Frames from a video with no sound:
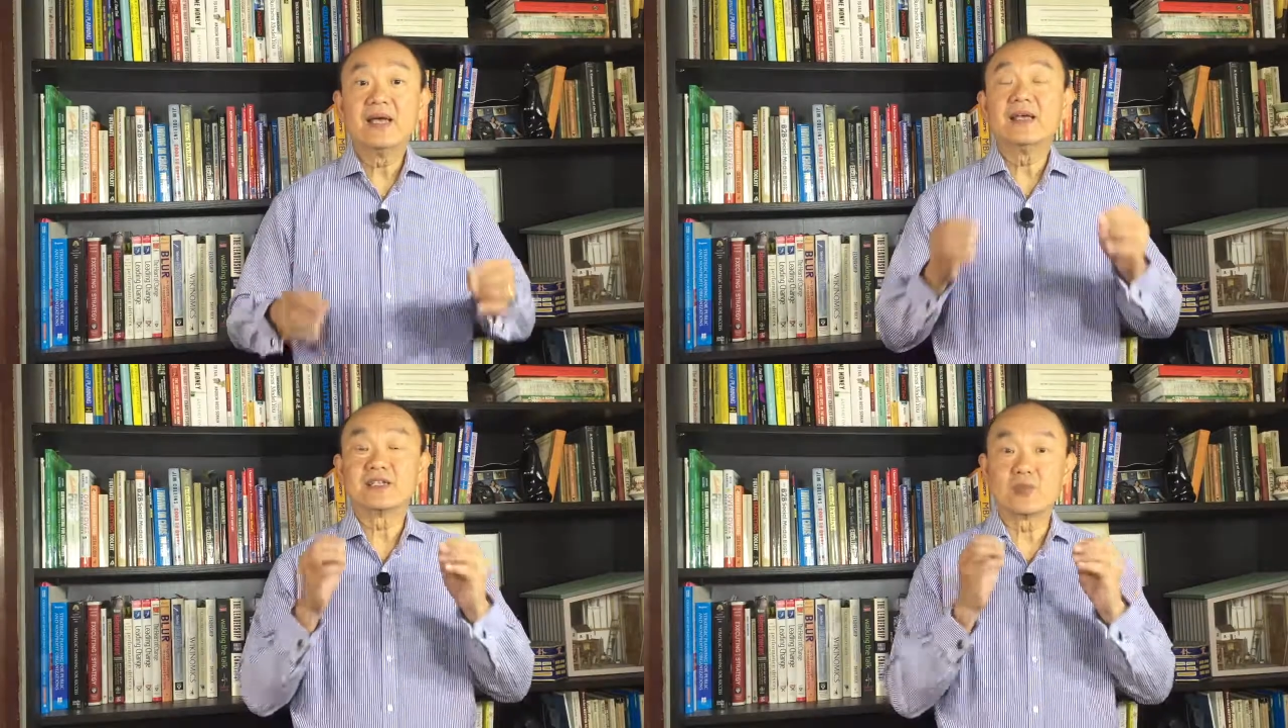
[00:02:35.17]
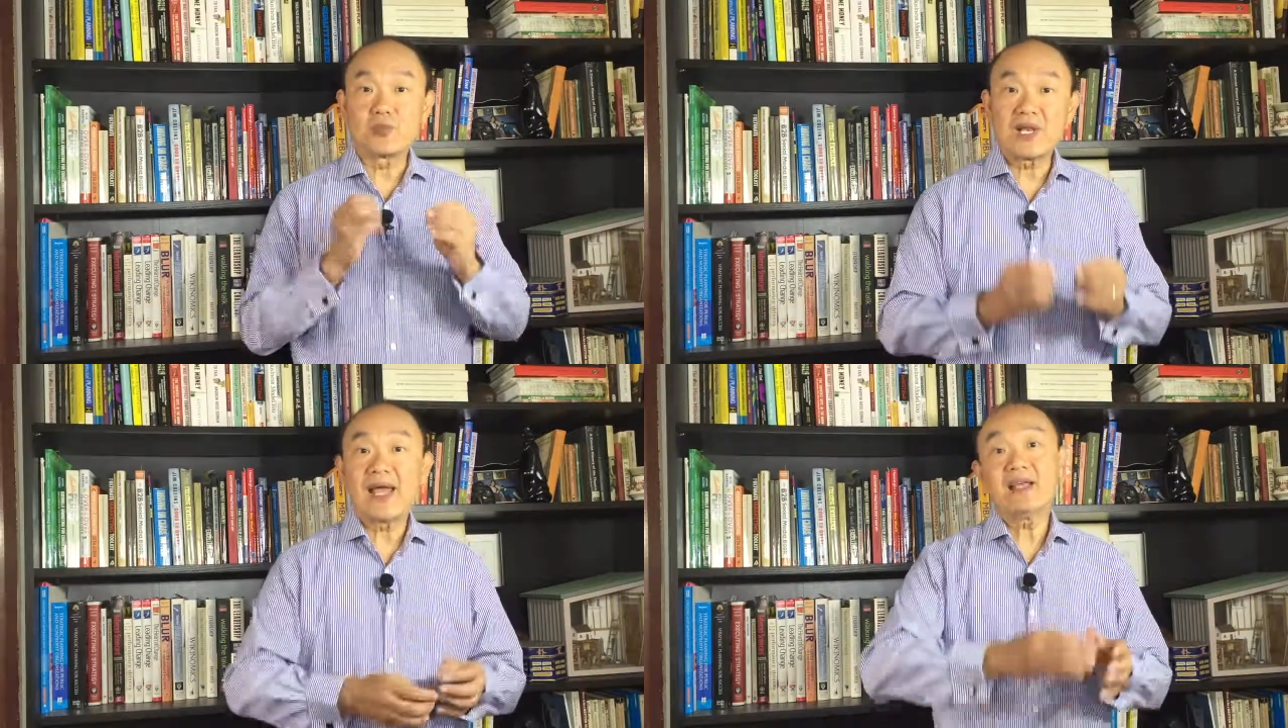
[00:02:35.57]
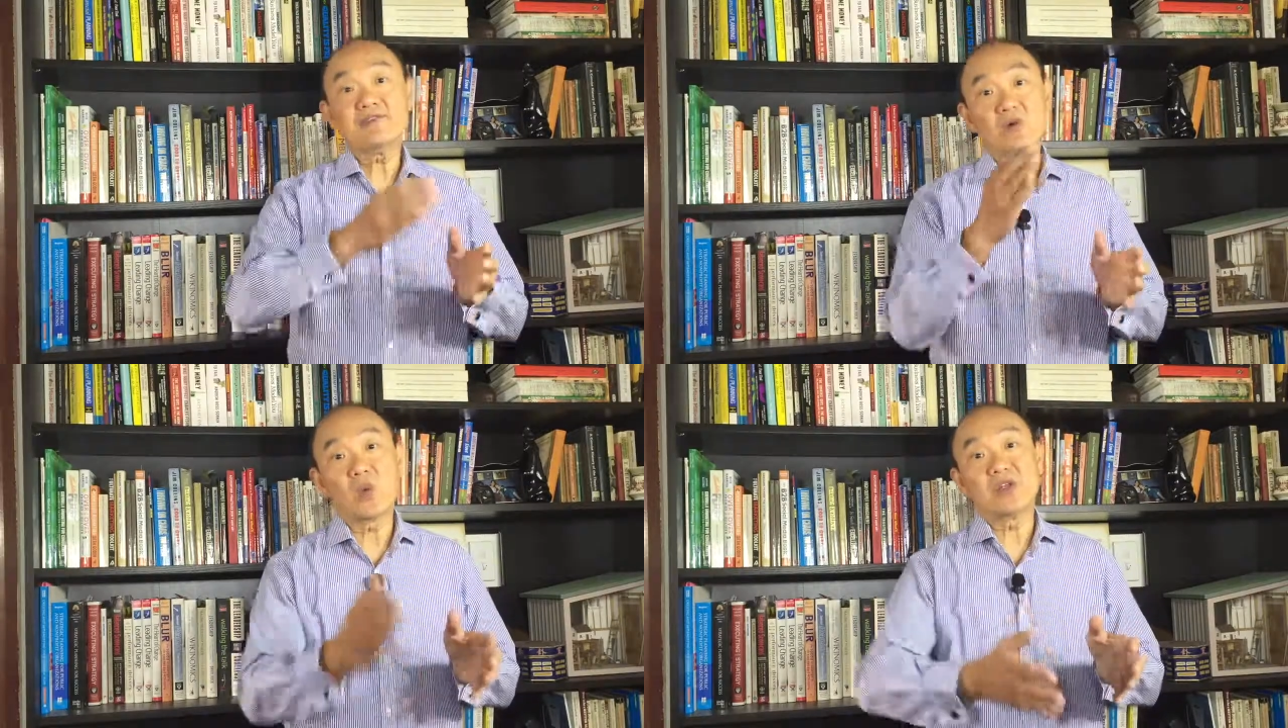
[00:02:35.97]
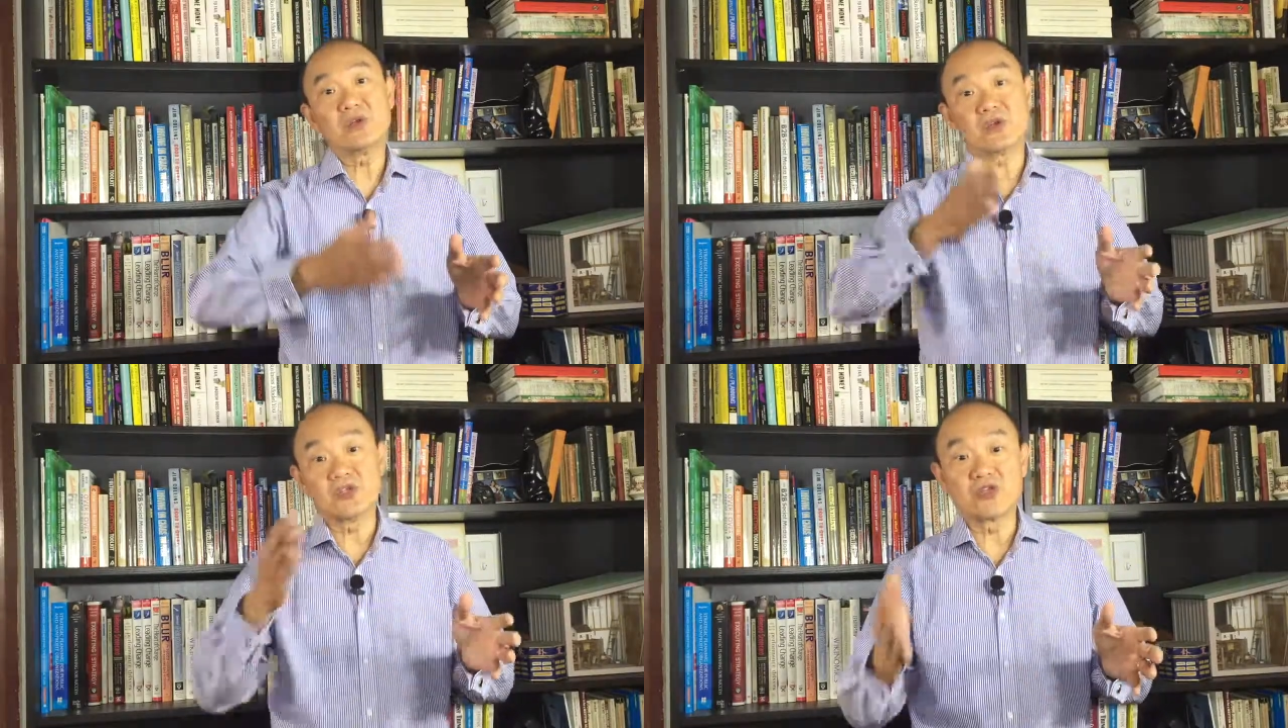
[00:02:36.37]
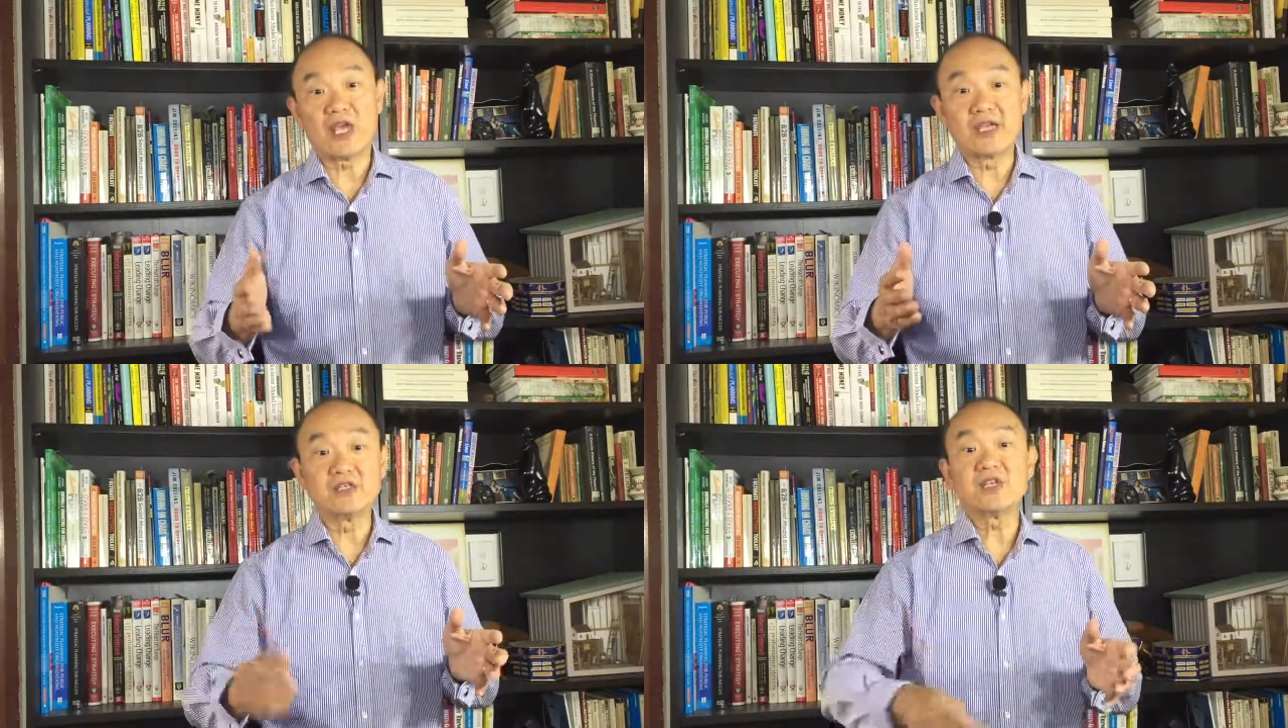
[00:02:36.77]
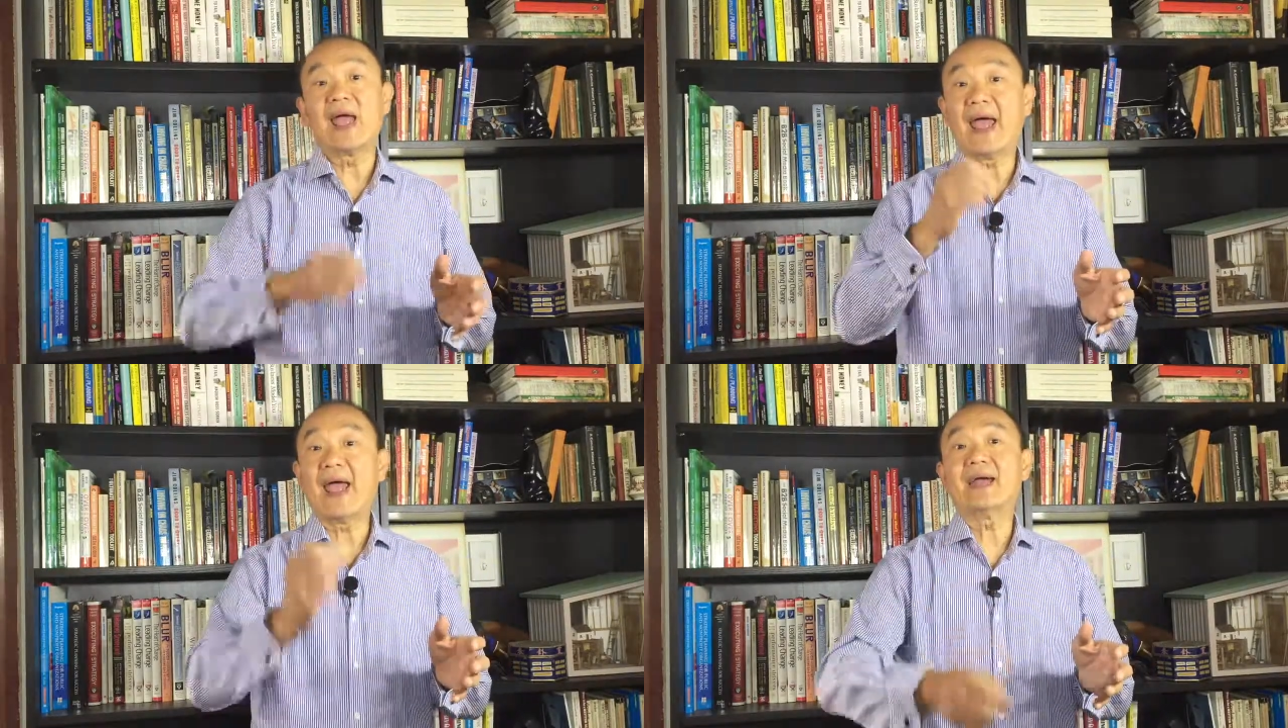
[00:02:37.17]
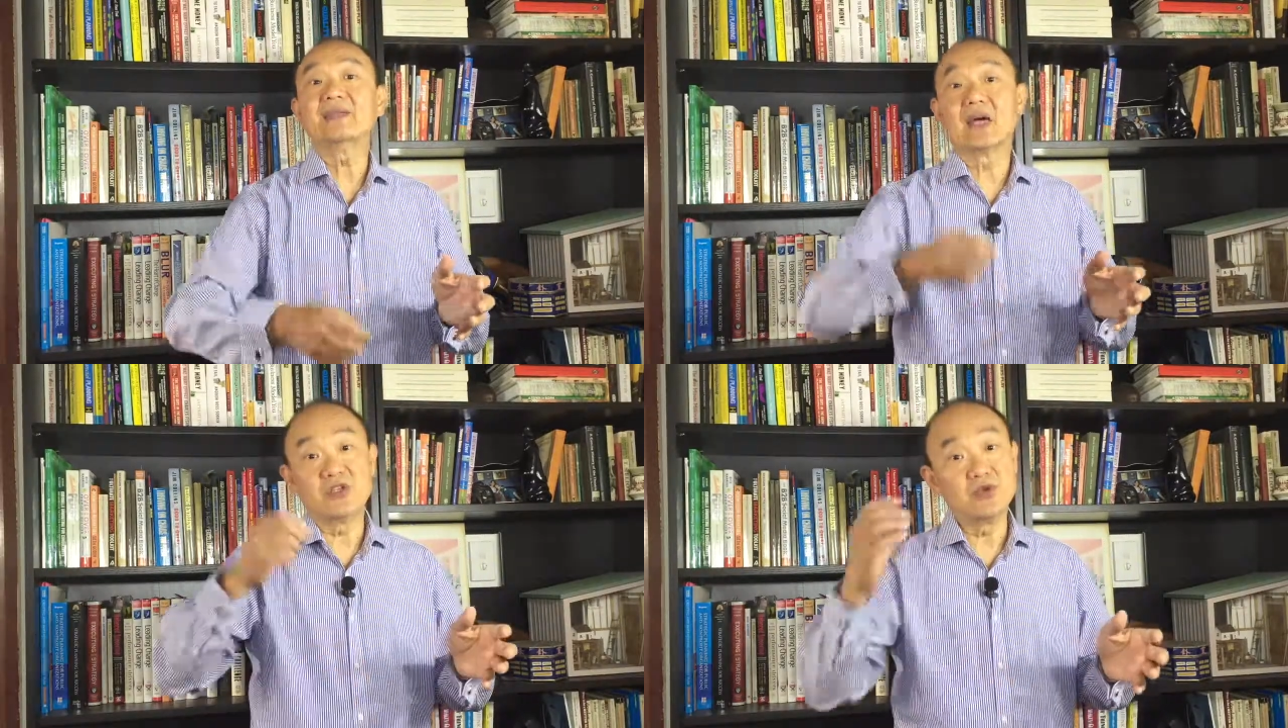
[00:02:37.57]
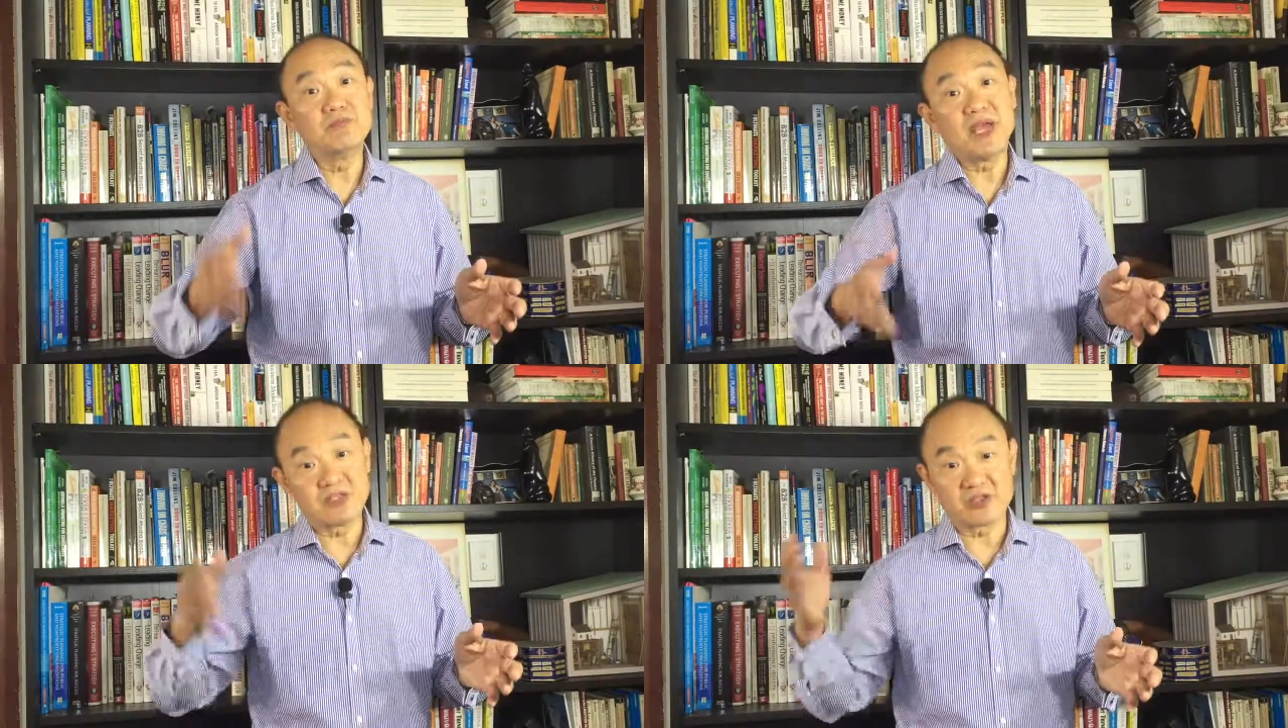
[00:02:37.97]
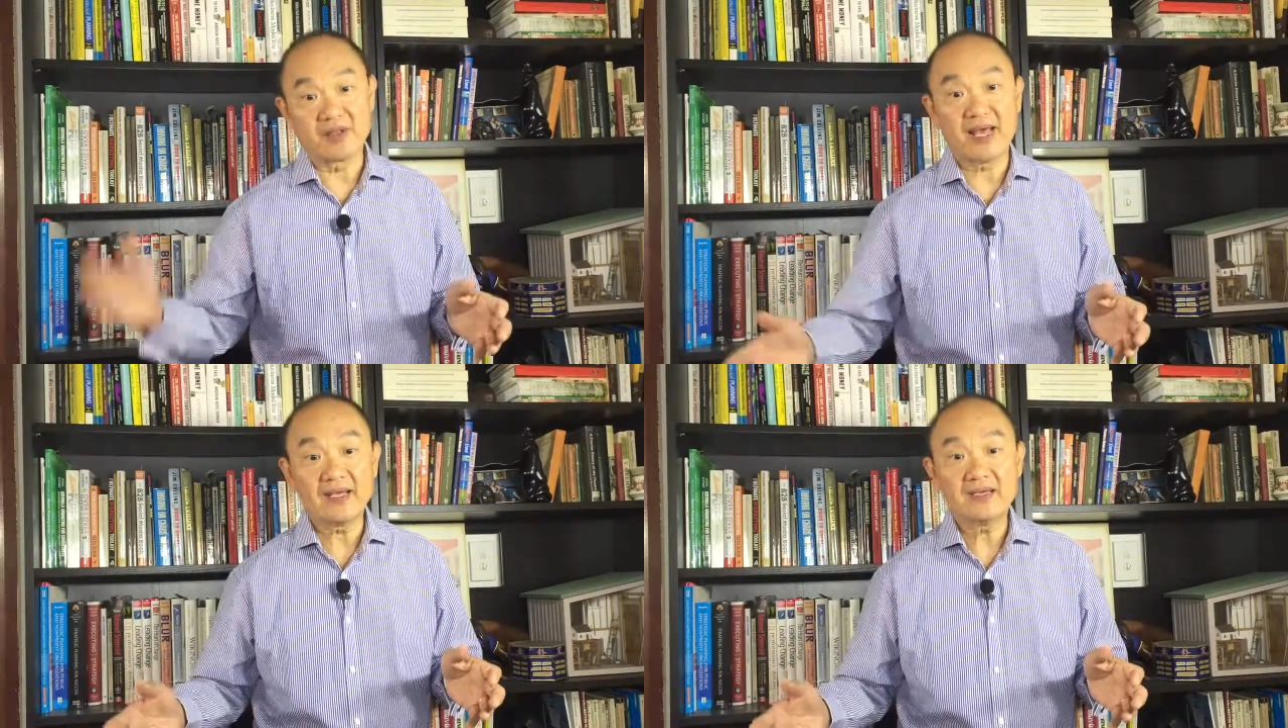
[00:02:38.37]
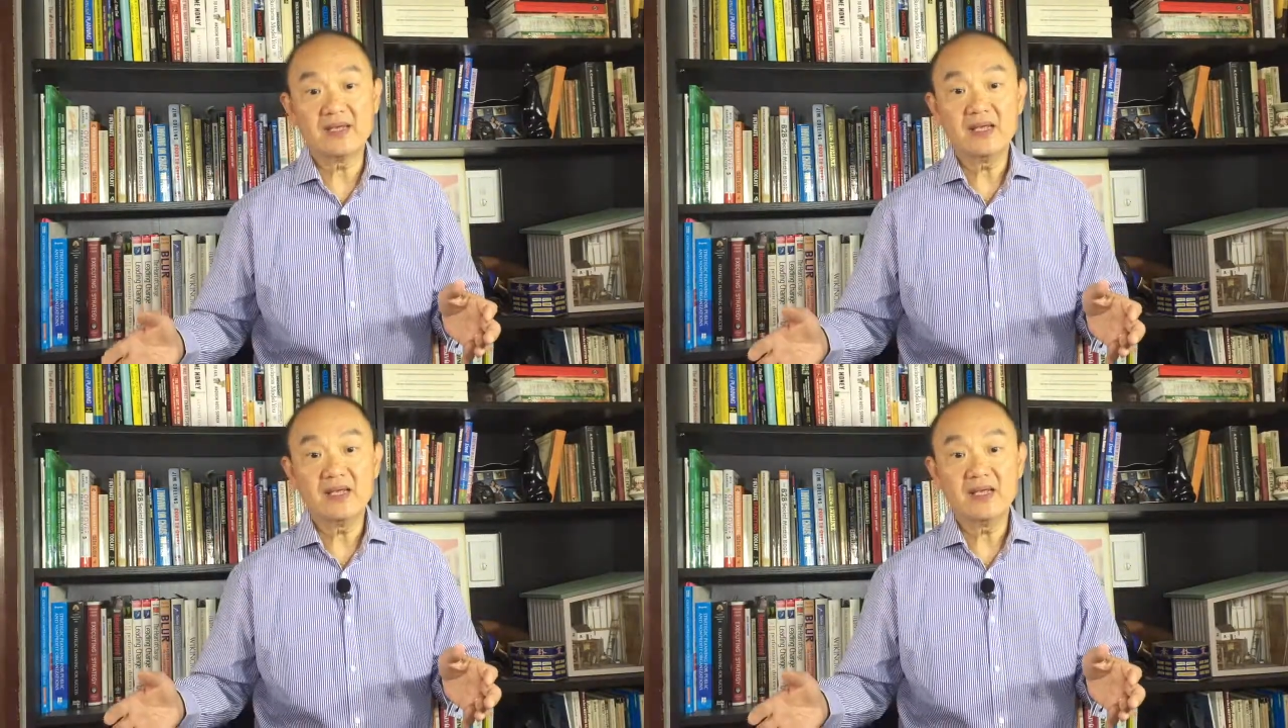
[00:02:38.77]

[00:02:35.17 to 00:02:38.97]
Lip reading: is to plan for what you can change and you measure that,